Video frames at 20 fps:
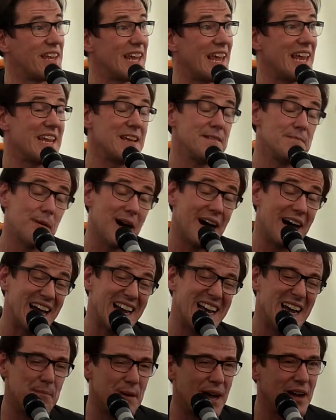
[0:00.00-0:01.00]
key by
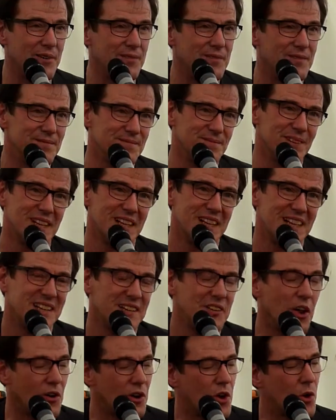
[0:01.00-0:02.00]
about
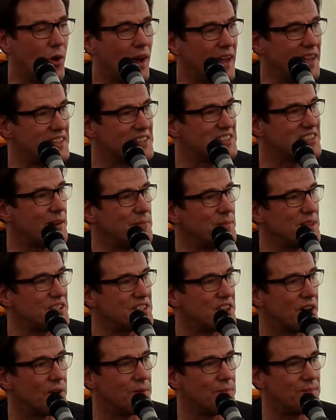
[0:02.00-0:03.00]
not quite a
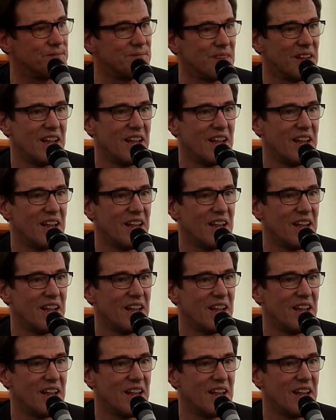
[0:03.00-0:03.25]
semitone.